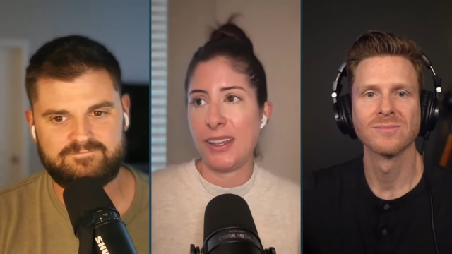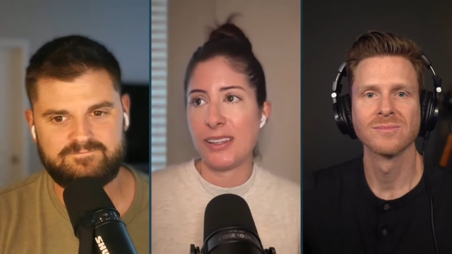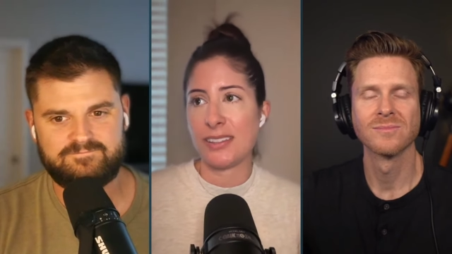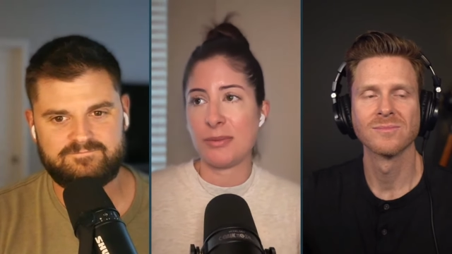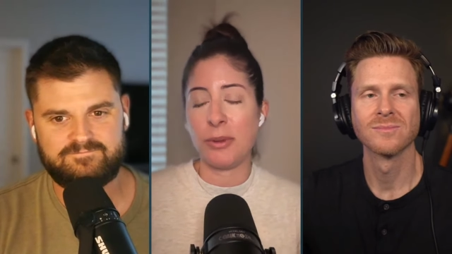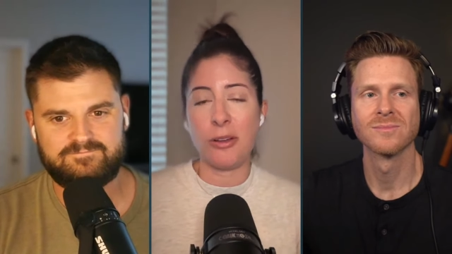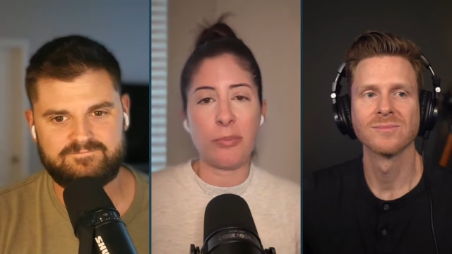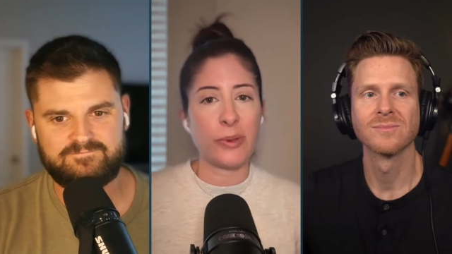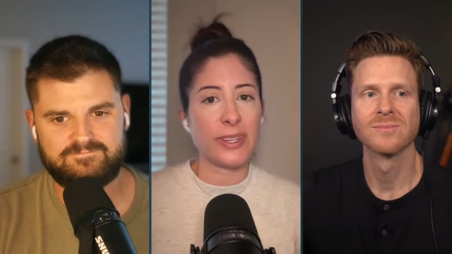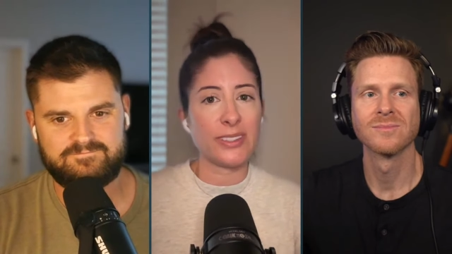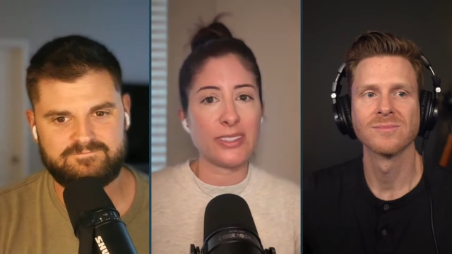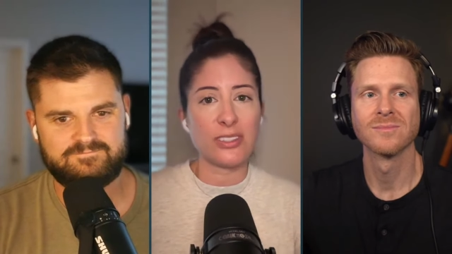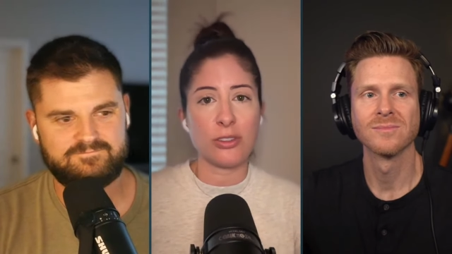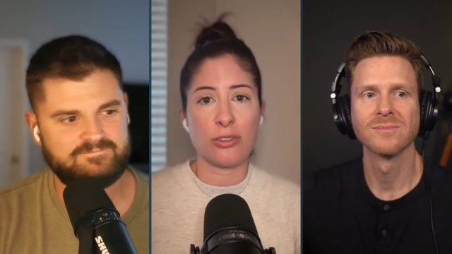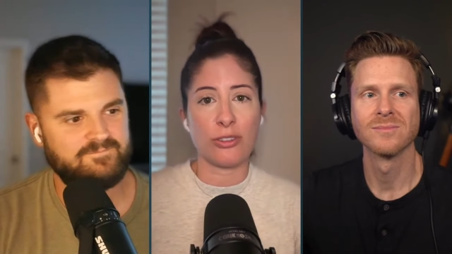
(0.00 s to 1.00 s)
Speaker 1: small
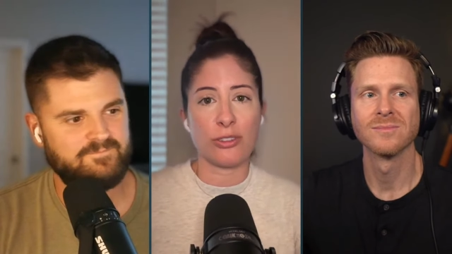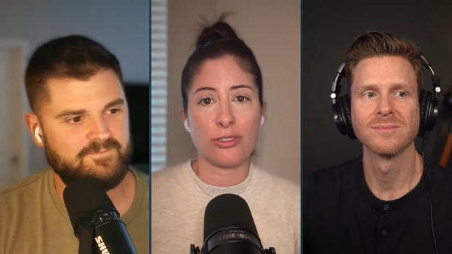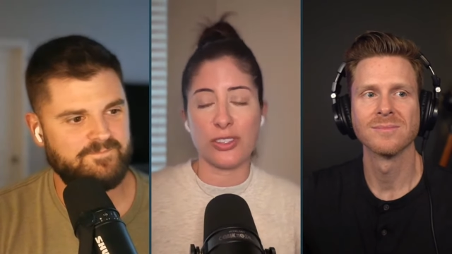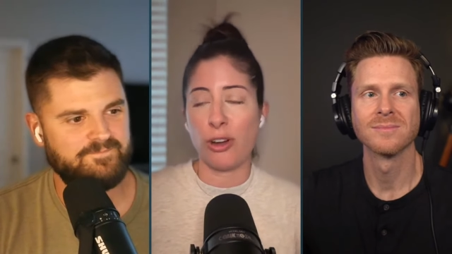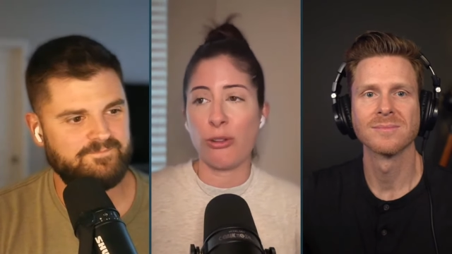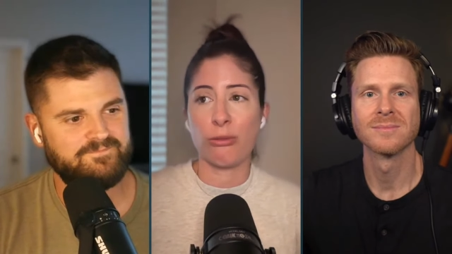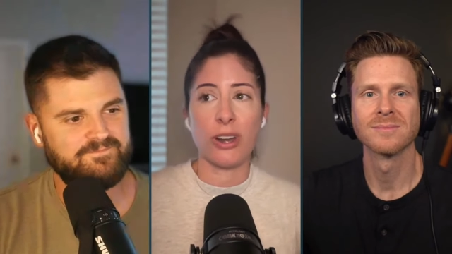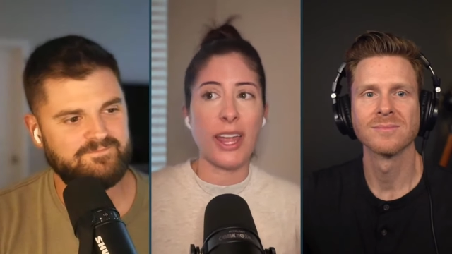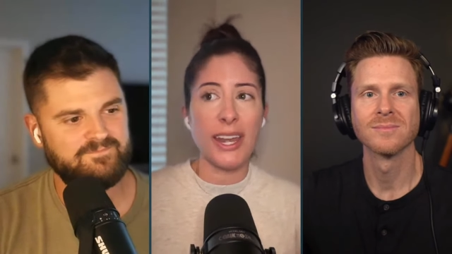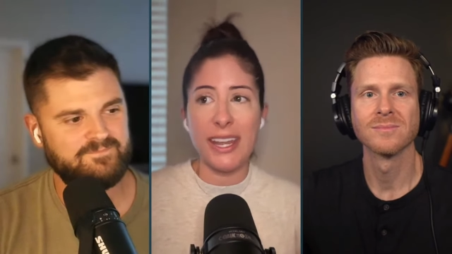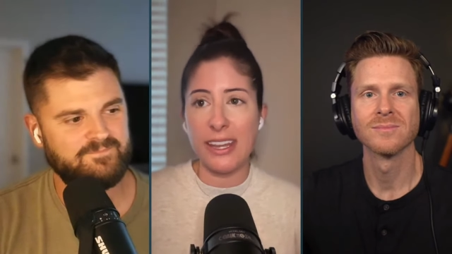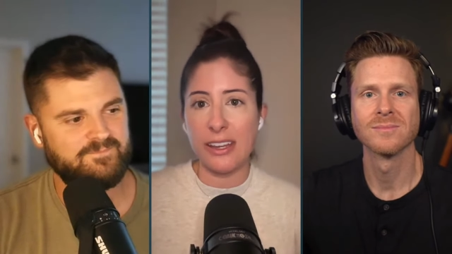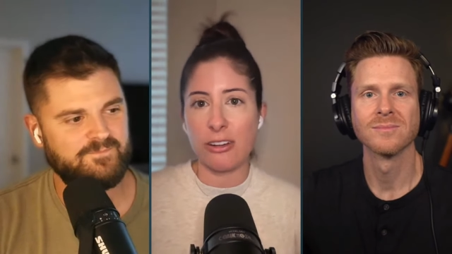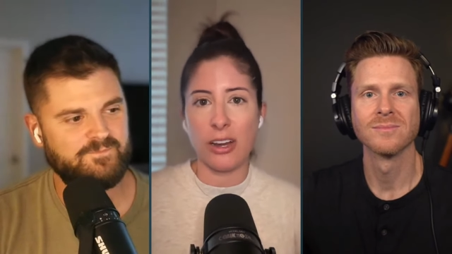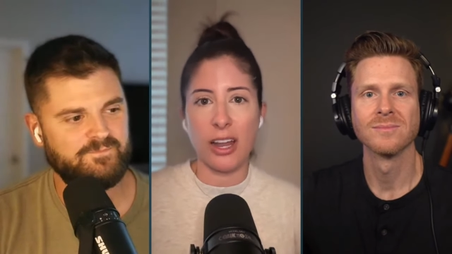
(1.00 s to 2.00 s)
business owners
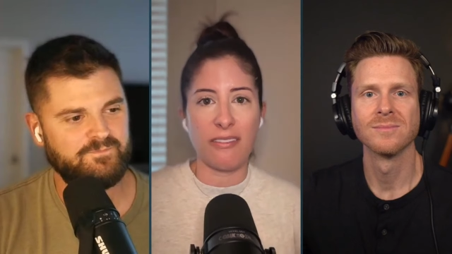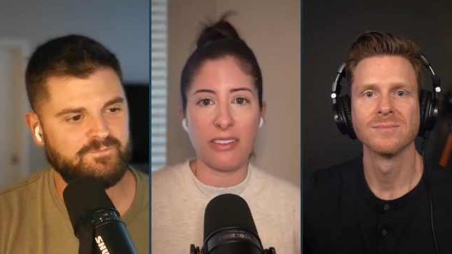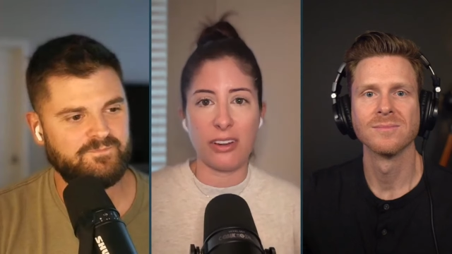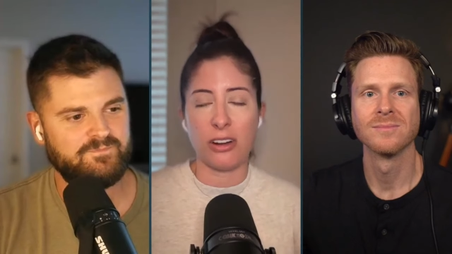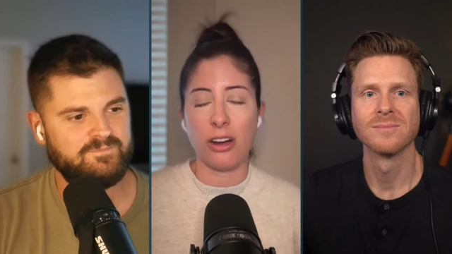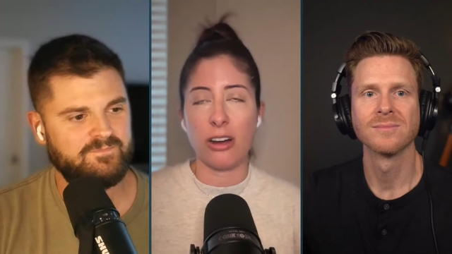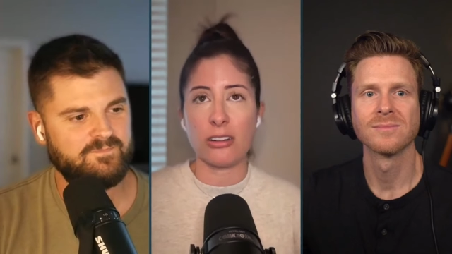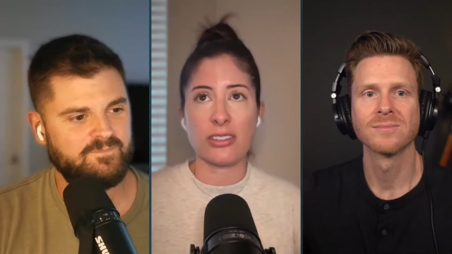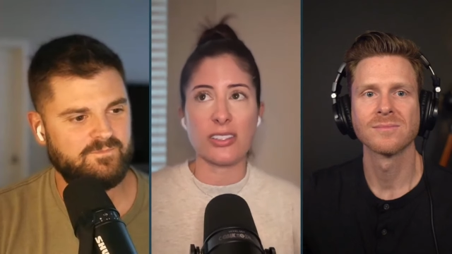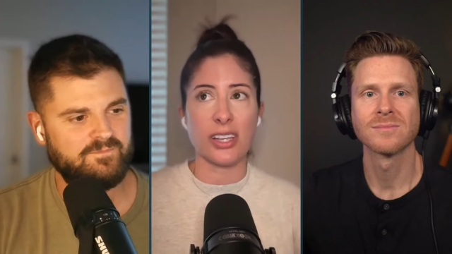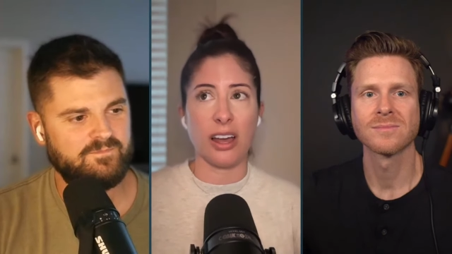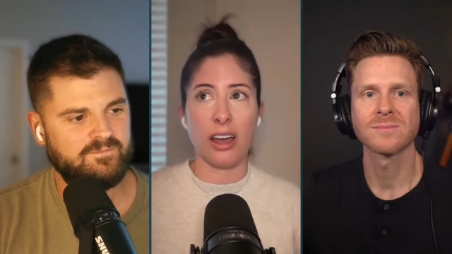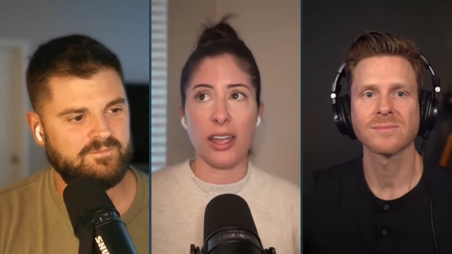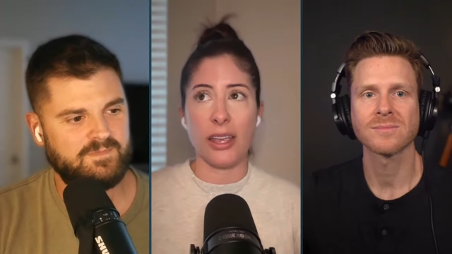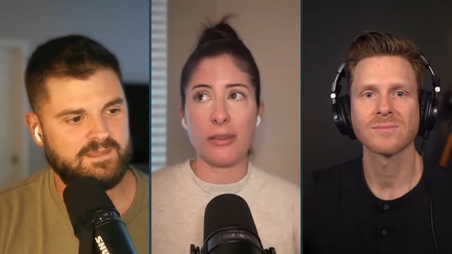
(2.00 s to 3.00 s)
already are having a hard
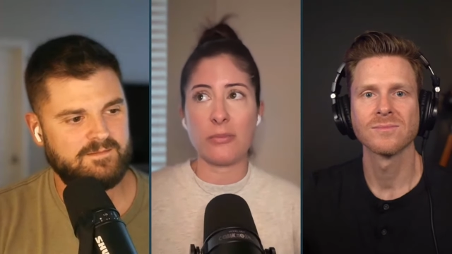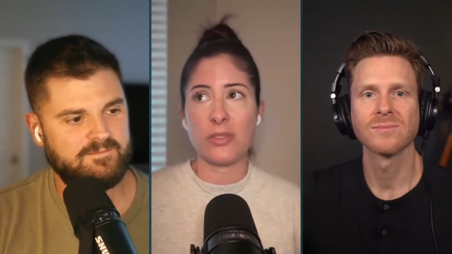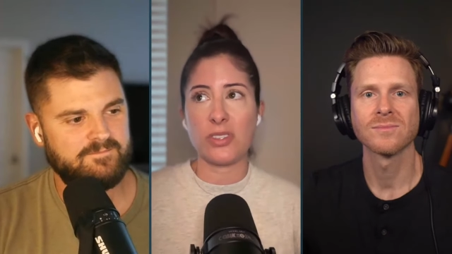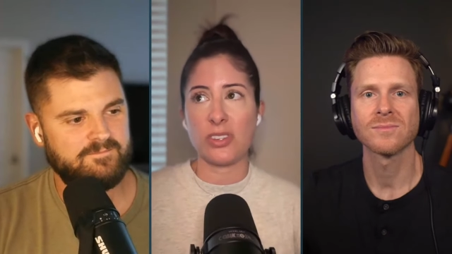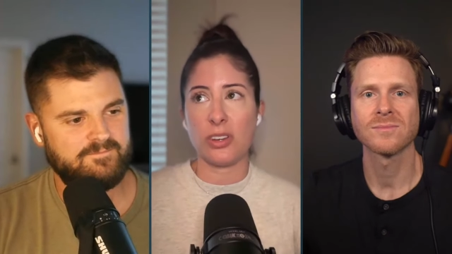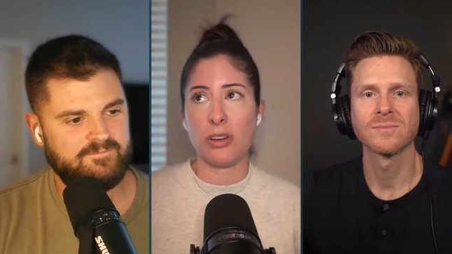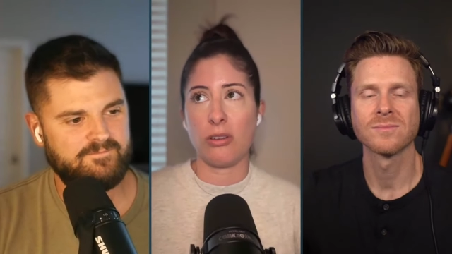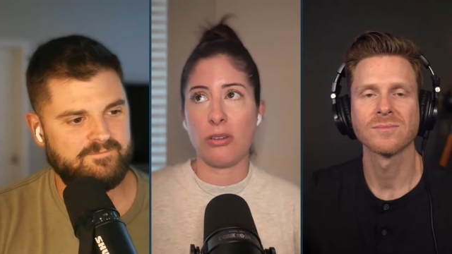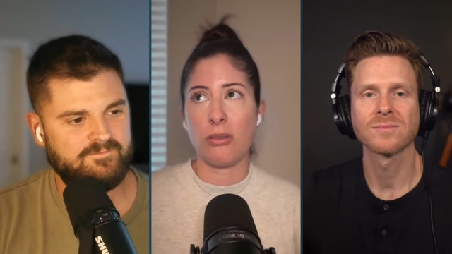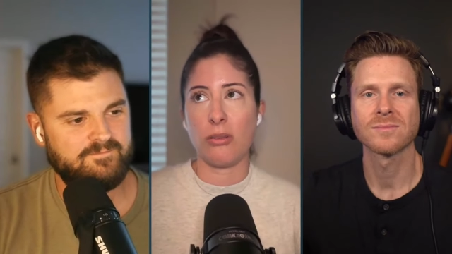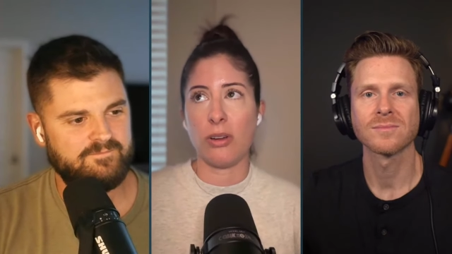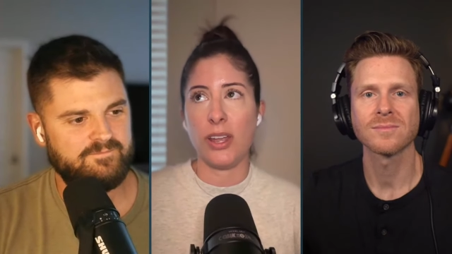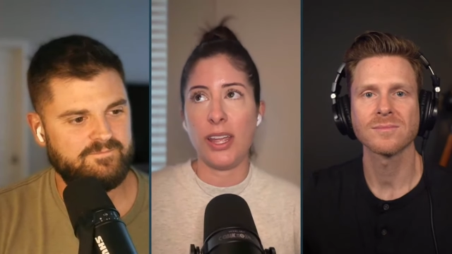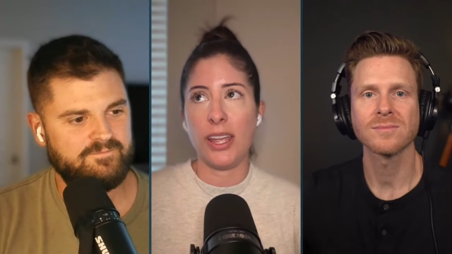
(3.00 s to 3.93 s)
time. So,